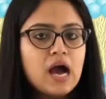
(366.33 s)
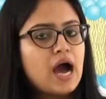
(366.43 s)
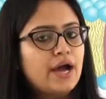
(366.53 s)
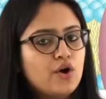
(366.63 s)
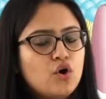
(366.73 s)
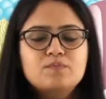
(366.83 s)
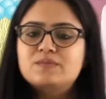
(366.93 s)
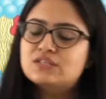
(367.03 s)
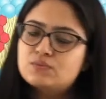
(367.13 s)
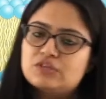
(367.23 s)
I hope
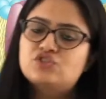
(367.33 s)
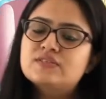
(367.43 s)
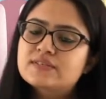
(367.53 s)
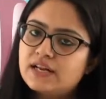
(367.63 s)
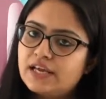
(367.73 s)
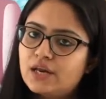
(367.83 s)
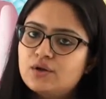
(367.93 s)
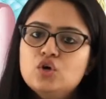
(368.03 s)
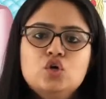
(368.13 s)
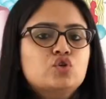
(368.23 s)
this much is clear.
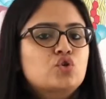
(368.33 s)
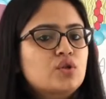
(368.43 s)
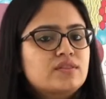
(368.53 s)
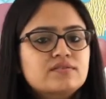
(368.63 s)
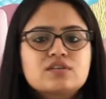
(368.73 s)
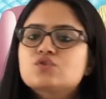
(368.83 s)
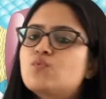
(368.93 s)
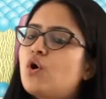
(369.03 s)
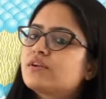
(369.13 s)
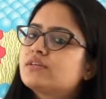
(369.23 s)
So, this is
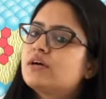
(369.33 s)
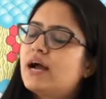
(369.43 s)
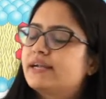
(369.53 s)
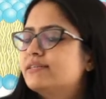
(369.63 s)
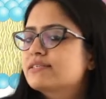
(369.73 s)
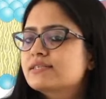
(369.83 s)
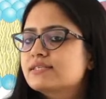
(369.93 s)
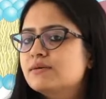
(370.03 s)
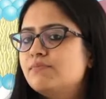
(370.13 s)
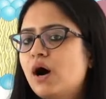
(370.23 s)
what I
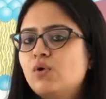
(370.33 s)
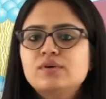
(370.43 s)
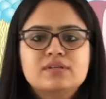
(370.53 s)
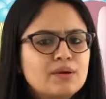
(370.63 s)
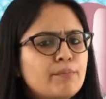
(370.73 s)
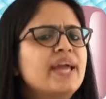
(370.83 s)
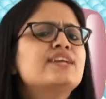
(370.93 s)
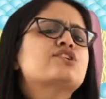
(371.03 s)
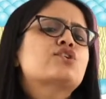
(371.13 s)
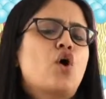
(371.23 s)
discussed about the
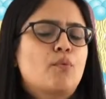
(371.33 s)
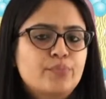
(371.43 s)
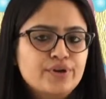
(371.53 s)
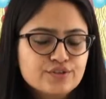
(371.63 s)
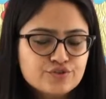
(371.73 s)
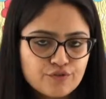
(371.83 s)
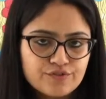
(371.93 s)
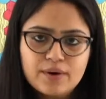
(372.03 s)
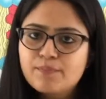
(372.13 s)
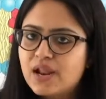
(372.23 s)
major components of
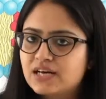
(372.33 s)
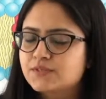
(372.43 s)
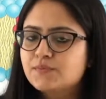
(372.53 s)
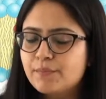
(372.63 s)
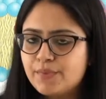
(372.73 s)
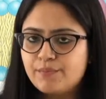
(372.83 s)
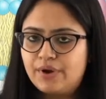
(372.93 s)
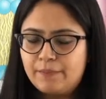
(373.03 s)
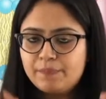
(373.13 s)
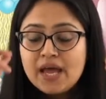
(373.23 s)
the plasma
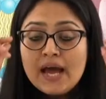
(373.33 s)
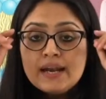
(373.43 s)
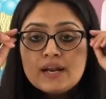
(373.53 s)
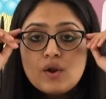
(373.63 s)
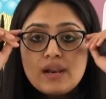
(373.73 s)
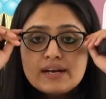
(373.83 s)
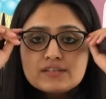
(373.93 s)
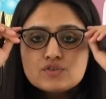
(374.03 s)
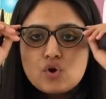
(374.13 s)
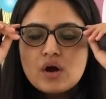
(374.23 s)
membrane. Now, let
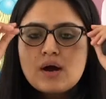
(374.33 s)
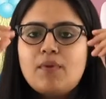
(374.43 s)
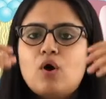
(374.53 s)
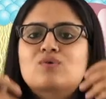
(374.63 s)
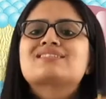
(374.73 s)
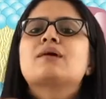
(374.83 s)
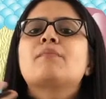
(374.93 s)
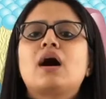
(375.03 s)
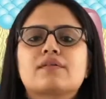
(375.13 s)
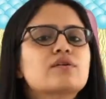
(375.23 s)
us talk about some
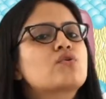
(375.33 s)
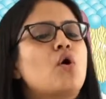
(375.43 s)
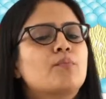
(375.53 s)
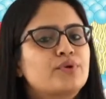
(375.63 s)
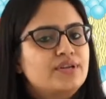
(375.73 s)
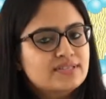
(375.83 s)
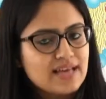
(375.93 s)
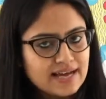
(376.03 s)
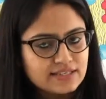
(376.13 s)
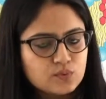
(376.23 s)
other components
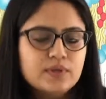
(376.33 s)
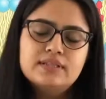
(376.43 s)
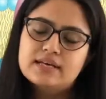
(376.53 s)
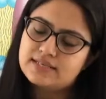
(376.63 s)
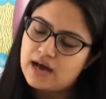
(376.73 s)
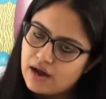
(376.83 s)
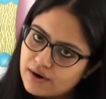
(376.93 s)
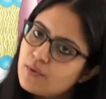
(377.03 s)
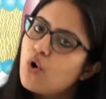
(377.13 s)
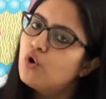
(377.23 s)
as well that are
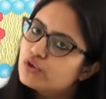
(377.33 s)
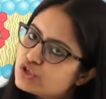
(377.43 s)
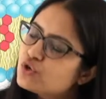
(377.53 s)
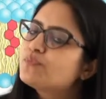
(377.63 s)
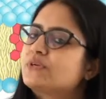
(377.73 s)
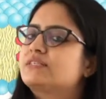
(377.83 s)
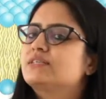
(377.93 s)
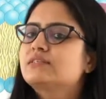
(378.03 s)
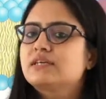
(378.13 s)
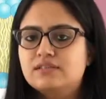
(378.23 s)
also
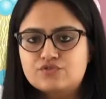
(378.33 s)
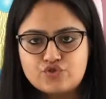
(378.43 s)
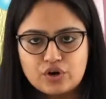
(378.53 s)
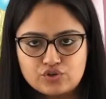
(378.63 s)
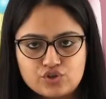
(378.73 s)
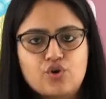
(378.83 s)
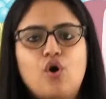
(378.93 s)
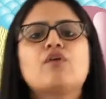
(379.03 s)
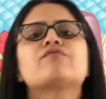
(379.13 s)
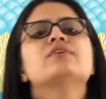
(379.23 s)
present in the structure
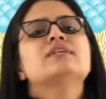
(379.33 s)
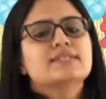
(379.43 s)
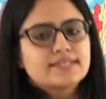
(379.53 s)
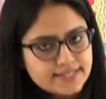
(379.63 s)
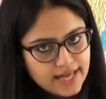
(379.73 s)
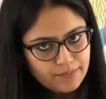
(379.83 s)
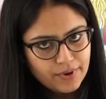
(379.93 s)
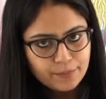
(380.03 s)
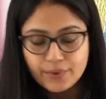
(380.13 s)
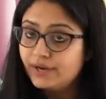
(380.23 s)
of cell
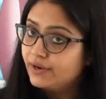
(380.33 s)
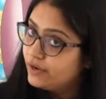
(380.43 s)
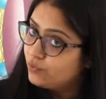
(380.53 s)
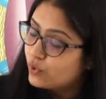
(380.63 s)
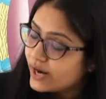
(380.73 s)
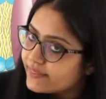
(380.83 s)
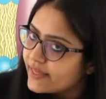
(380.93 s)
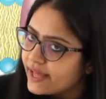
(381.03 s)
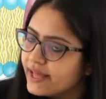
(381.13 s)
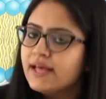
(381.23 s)
membrane. And what are
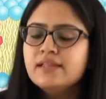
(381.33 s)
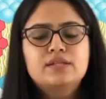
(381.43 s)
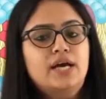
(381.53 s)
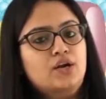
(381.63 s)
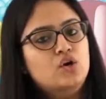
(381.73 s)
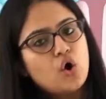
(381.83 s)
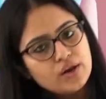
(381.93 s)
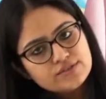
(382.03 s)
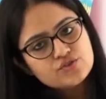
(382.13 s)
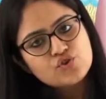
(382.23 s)
they? They are
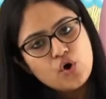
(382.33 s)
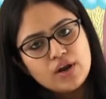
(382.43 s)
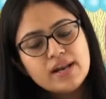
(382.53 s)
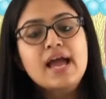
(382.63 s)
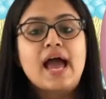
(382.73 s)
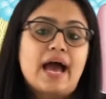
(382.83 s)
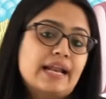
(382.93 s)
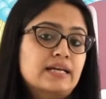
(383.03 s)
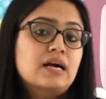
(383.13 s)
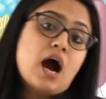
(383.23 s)
cholesterol
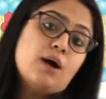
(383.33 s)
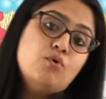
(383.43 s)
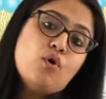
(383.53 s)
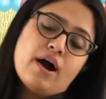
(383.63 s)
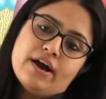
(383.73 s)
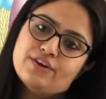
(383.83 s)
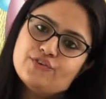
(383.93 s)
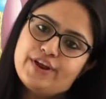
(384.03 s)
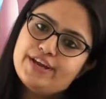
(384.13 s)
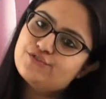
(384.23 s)
and
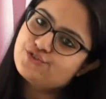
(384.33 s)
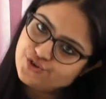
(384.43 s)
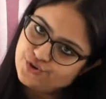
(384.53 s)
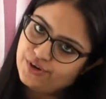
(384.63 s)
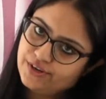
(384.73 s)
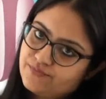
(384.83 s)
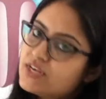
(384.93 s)
carbohydrate sugar.